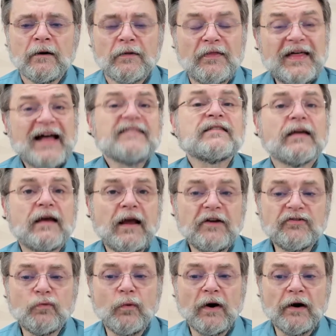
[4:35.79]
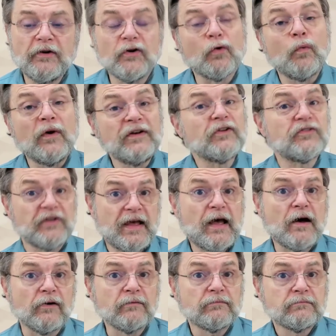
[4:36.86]
That's a case where your Windows
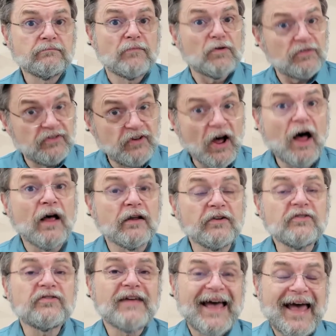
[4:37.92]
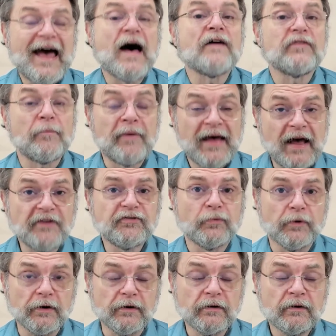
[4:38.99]
account does have a
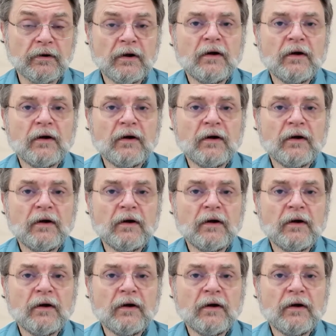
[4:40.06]
password,